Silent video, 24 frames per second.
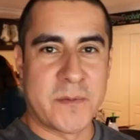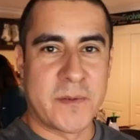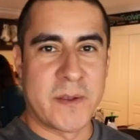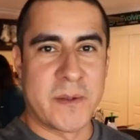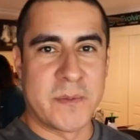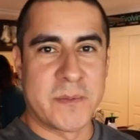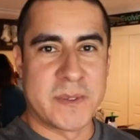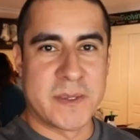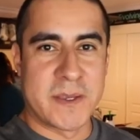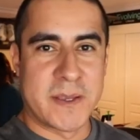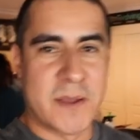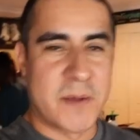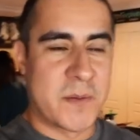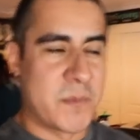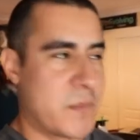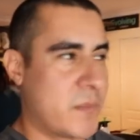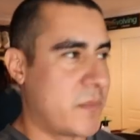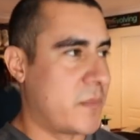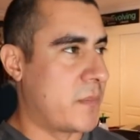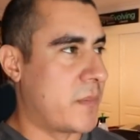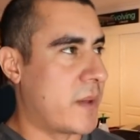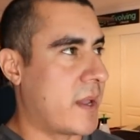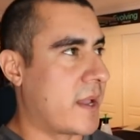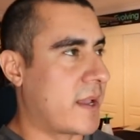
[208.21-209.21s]
for him to
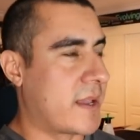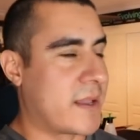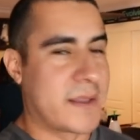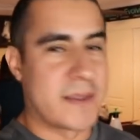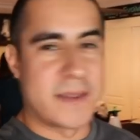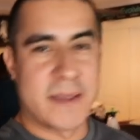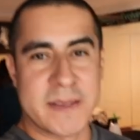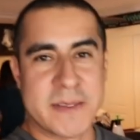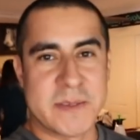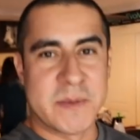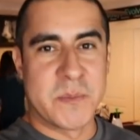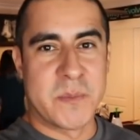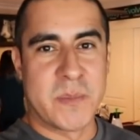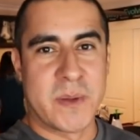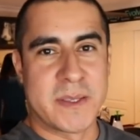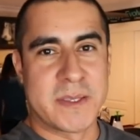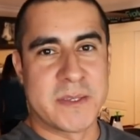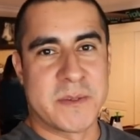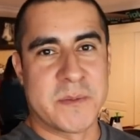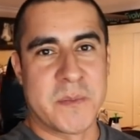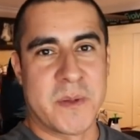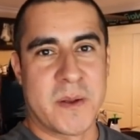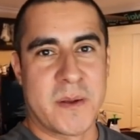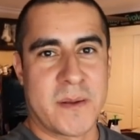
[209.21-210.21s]
come back and kick some butt
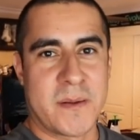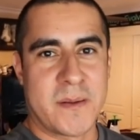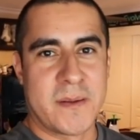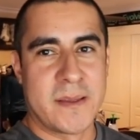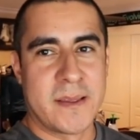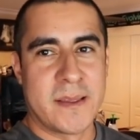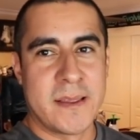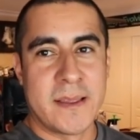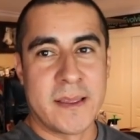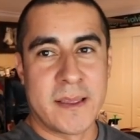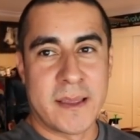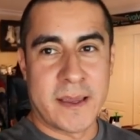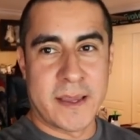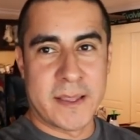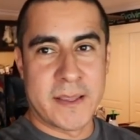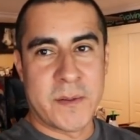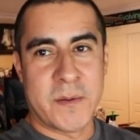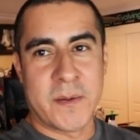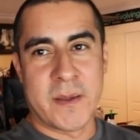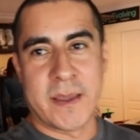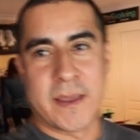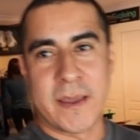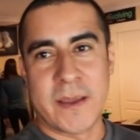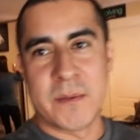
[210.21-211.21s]
tomorrow? I
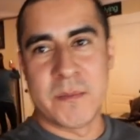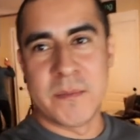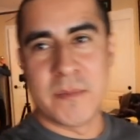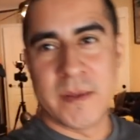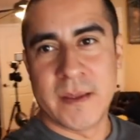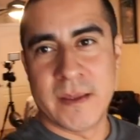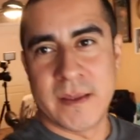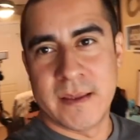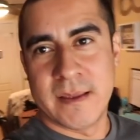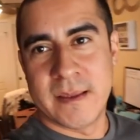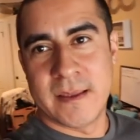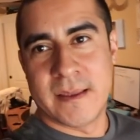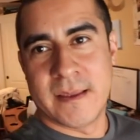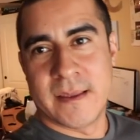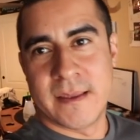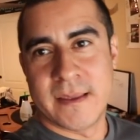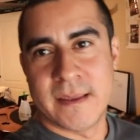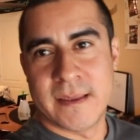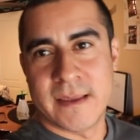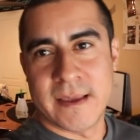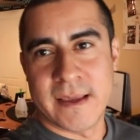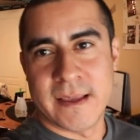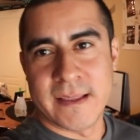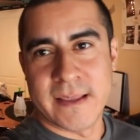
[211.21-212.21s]
know I am.
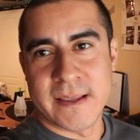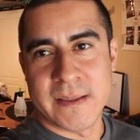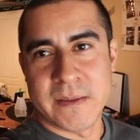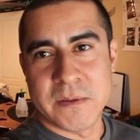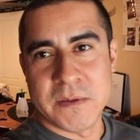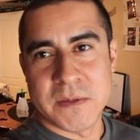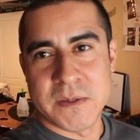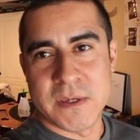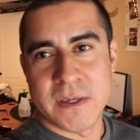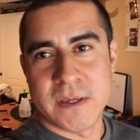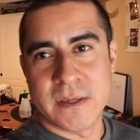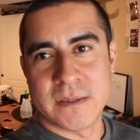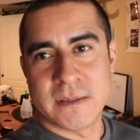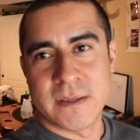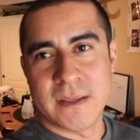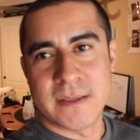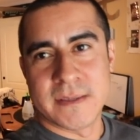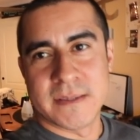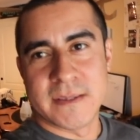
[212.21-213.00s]
And I know she I is am.